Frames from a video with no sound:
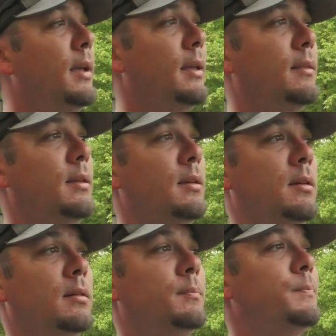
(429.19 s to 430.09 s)
And
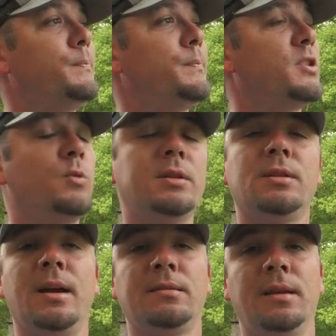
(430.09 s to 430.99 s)
the
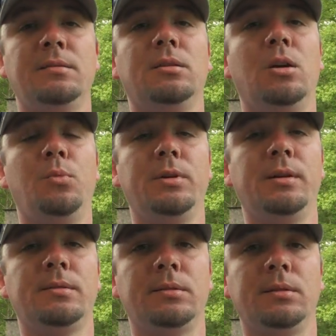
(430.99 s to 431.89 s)
switchgrass takes a couple
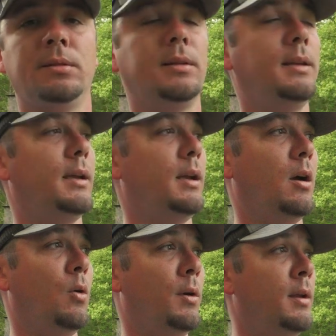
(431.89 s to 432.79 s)
years to get
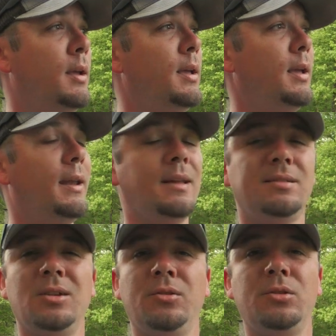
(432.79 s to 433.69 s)
going. It
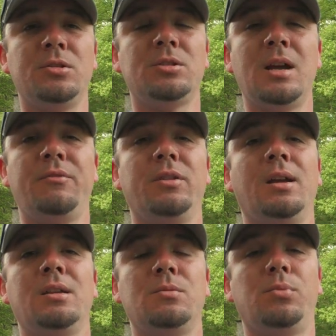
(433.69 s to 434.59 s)
has to go through a
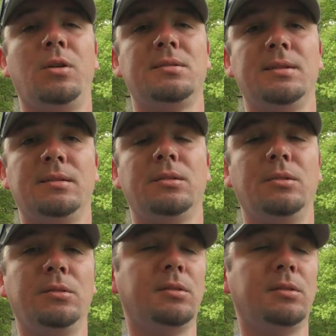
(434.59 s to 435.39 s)
stratification process too.